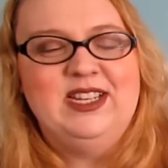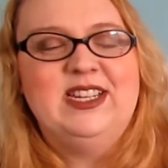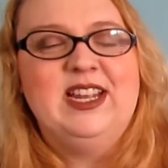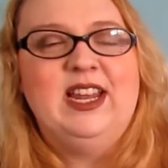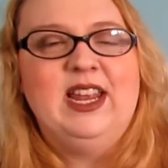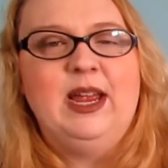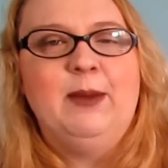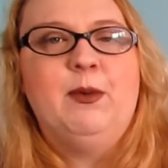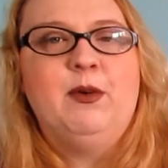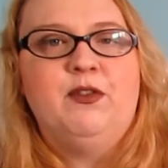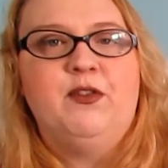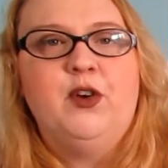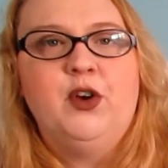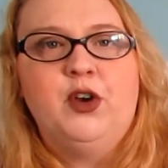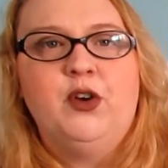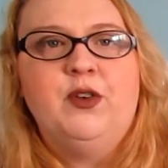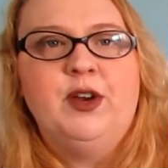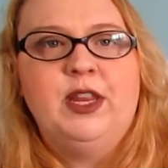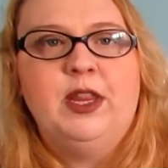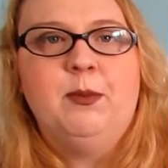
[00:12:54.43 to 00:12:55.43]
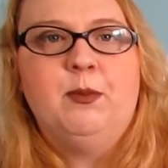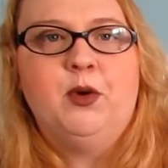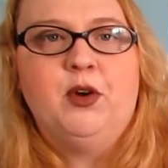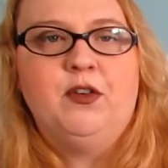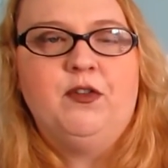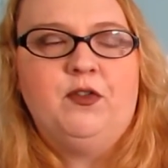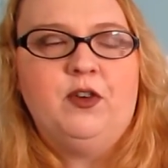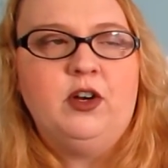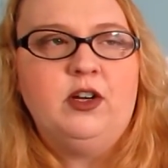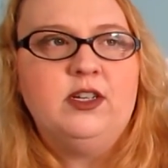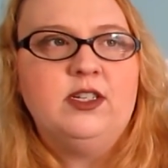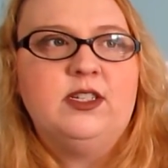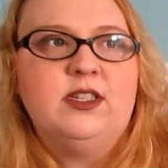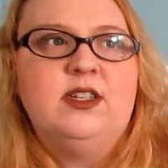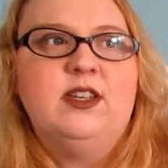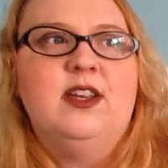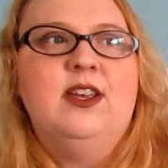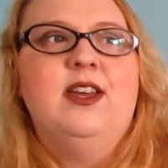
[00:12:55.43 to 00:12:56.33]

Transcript: I prefer to read the book first